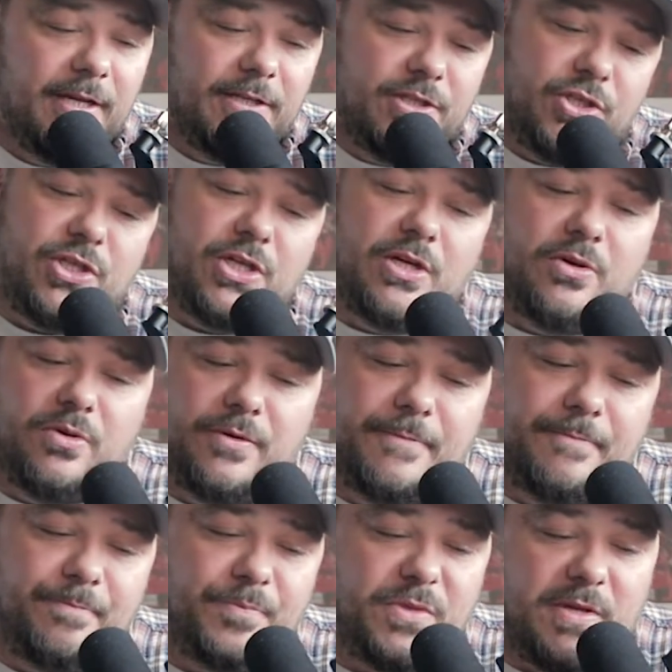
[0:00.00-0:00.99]
So
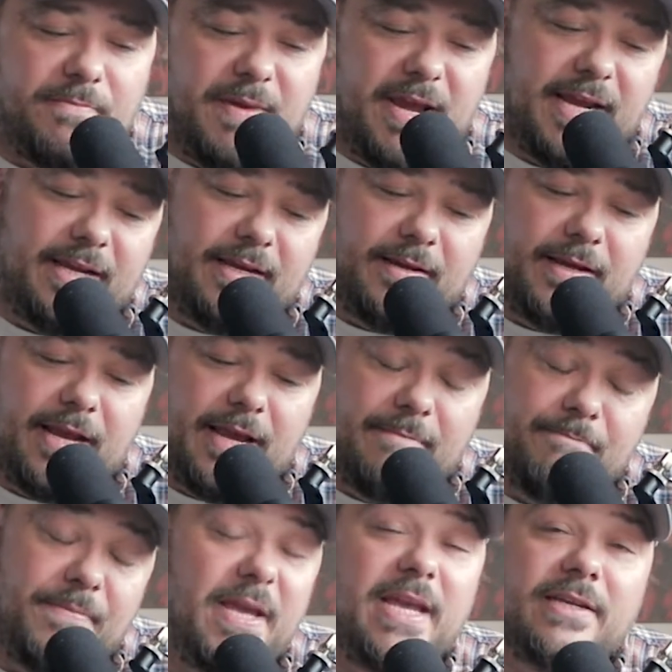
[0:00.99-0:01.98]
to make
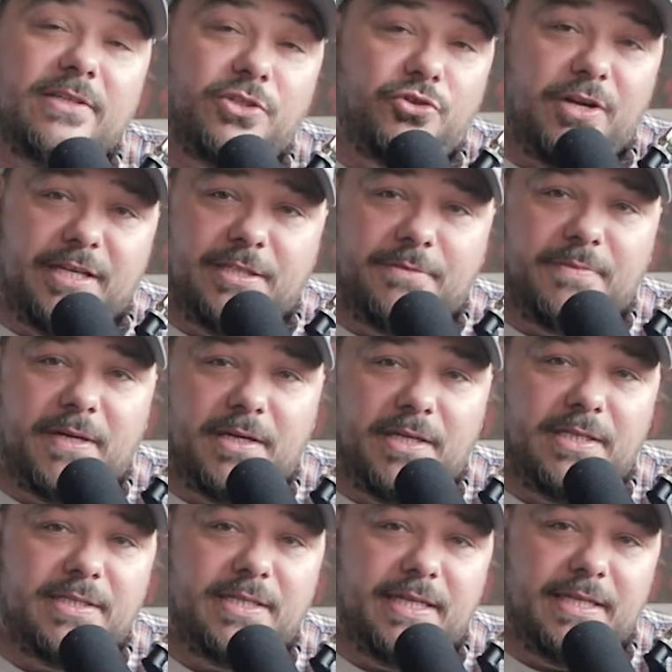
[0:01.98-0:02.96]
and be as transparent
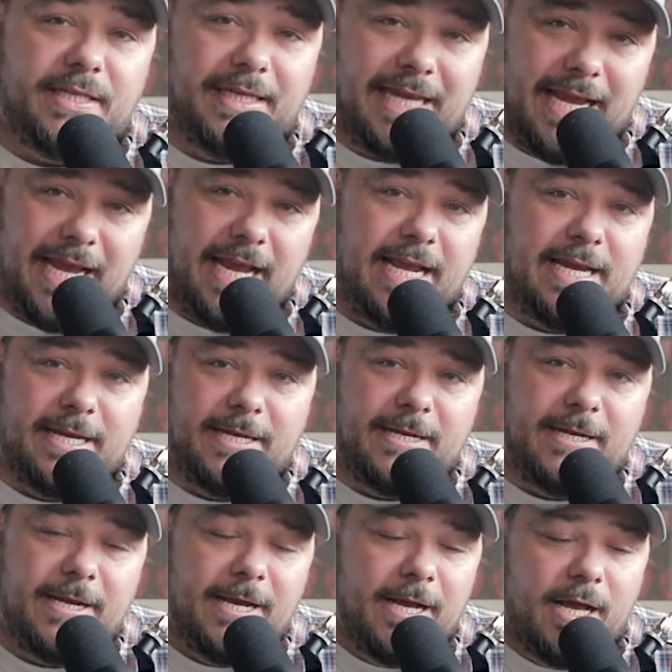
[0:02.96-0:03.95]
as I can,
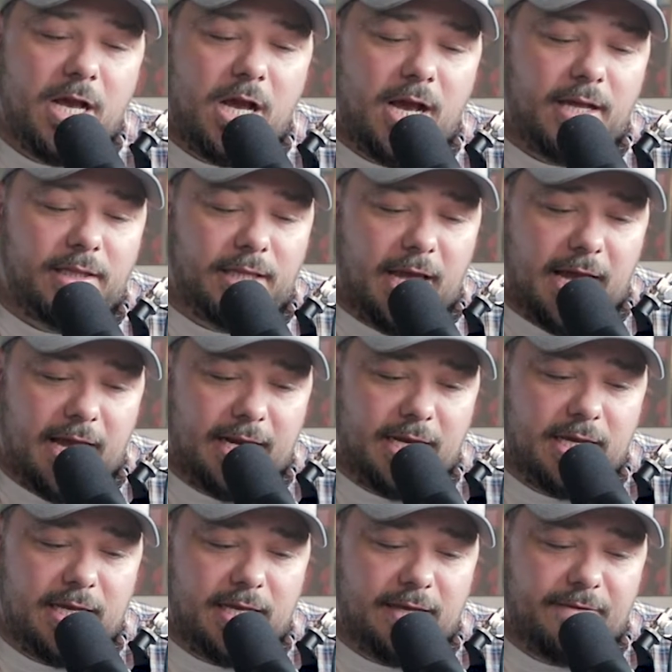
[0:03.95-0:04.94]
a lot
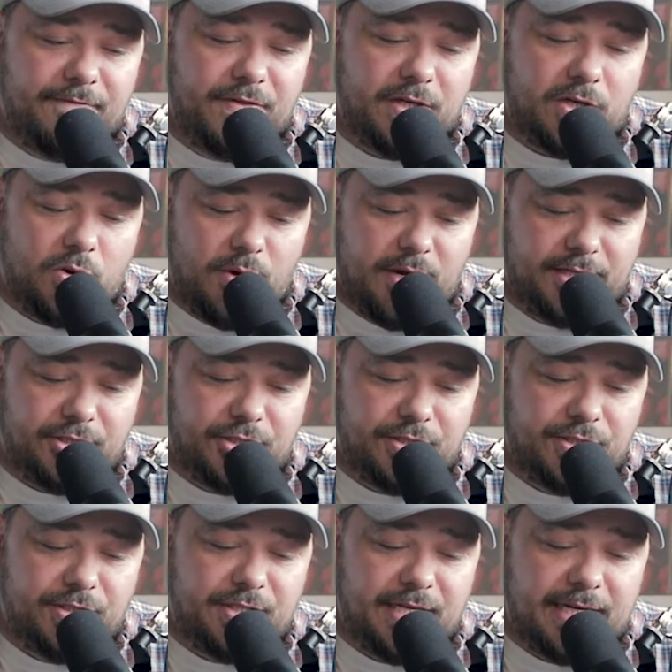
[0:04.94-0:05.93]
of the
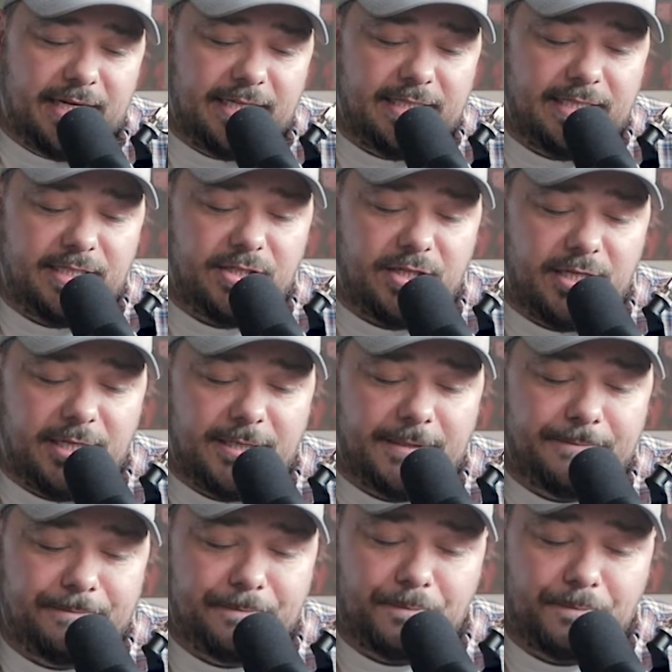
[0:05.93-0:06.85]
questions that I saw